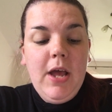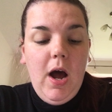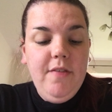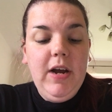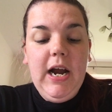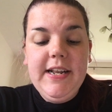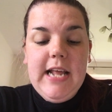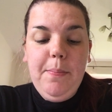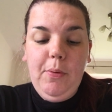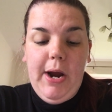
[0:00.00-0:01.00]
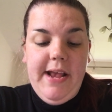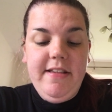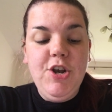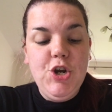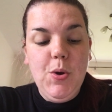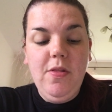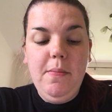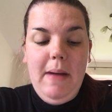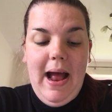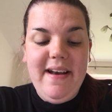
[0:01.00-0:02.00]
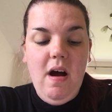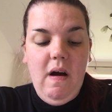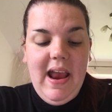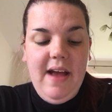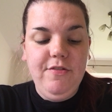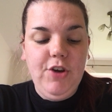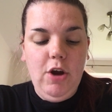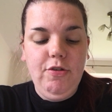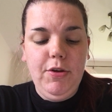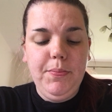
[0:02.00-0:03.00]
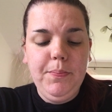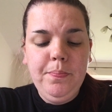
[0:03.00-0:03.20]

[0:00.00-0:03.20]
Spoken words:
I've heard their prayers and you're the man I have chosen.